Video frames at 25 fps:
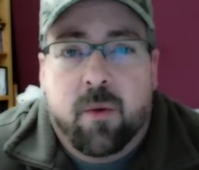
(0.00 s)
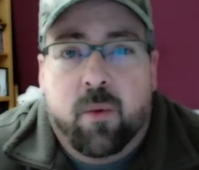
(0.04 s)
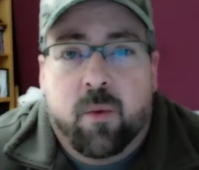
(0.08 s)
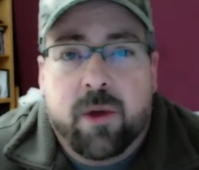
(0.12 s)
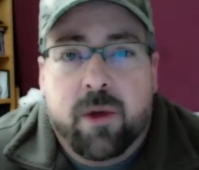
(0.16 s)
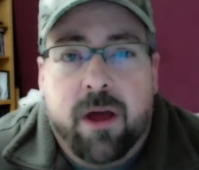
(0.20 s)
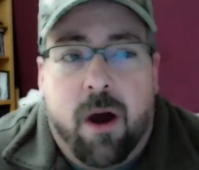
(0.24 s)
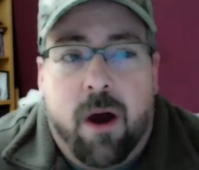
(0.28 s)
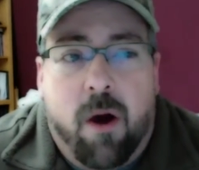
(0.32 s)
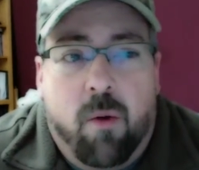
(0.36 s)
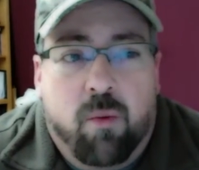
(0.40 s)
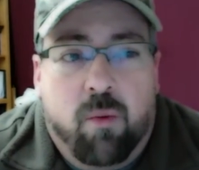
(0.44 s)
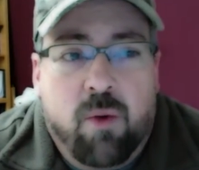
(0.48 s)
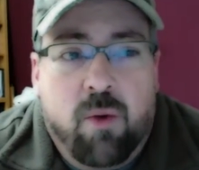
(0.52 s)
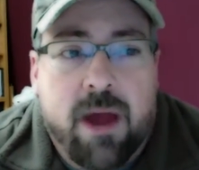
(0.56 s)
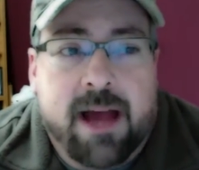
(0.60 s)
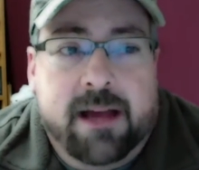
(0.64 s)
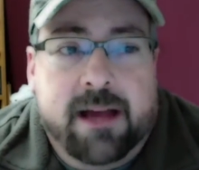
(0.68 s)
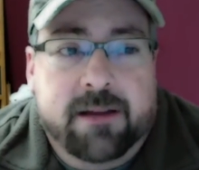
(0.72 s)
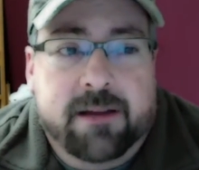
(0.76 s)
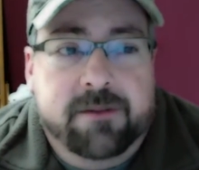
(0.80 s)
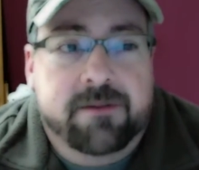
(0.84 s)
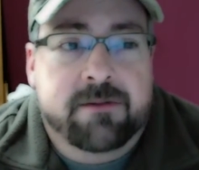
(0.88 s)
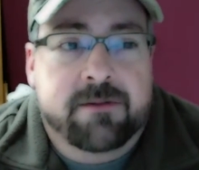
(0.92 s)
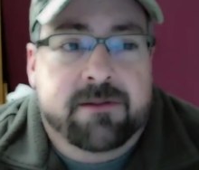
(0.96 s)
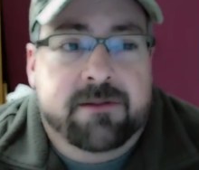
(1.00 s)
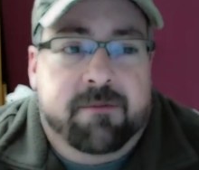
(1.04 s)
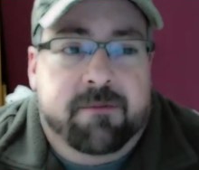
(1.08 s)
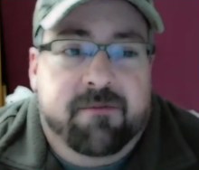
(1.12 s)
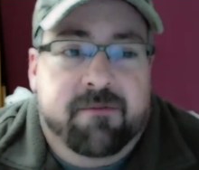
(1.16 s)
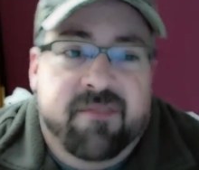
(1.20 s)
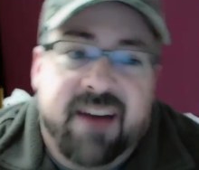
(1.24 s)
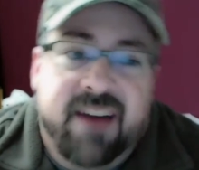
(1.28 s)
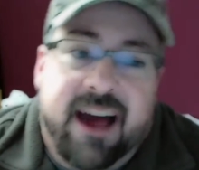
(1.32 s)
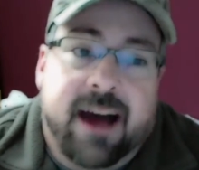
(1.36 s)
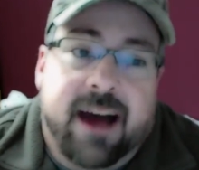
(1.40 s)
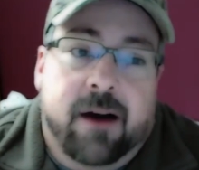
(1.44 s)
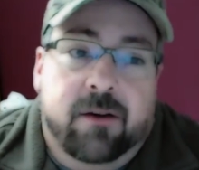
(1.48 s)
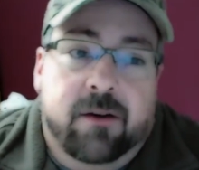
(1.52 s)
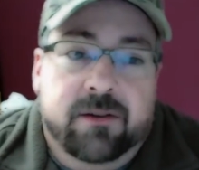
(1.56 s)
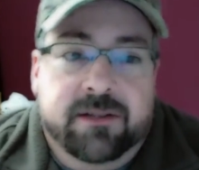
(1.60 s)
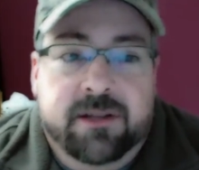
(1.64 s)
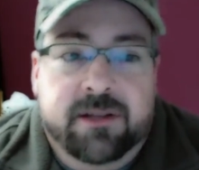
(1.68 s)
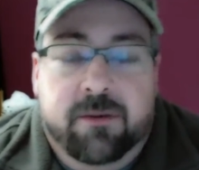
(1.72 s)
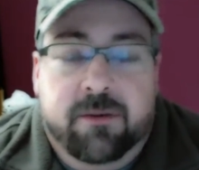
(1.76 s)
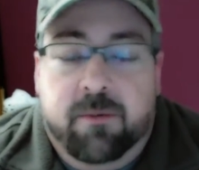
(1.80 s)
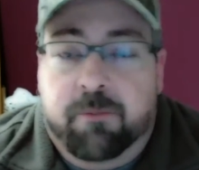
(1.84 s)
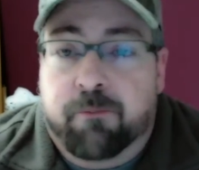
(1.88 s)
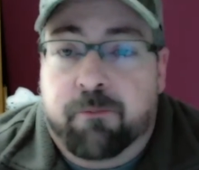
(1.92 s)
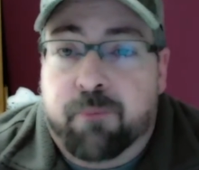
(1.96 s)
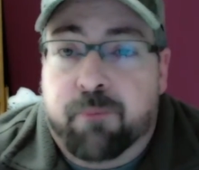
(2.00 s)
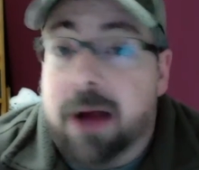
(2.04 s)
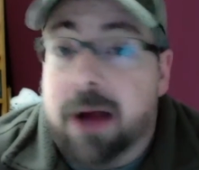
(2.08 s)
we all read some vows that were